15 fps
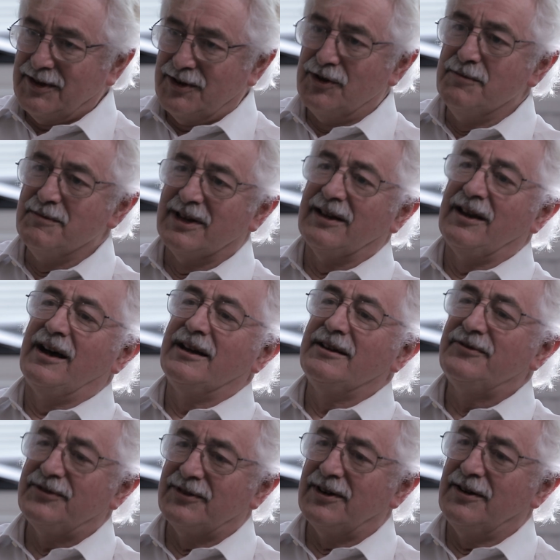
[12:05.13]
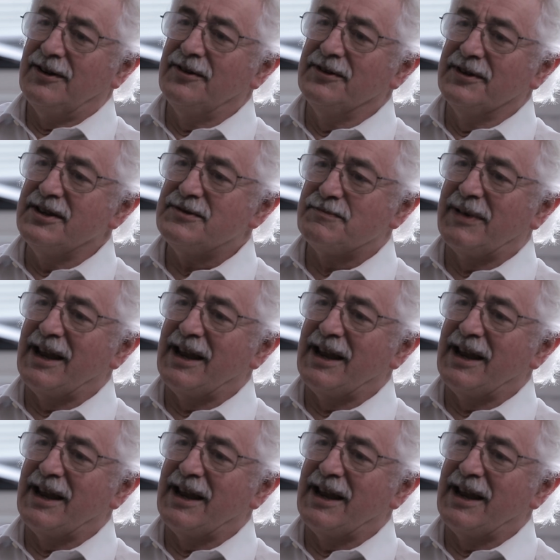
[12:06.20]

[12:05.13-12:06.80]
human life on this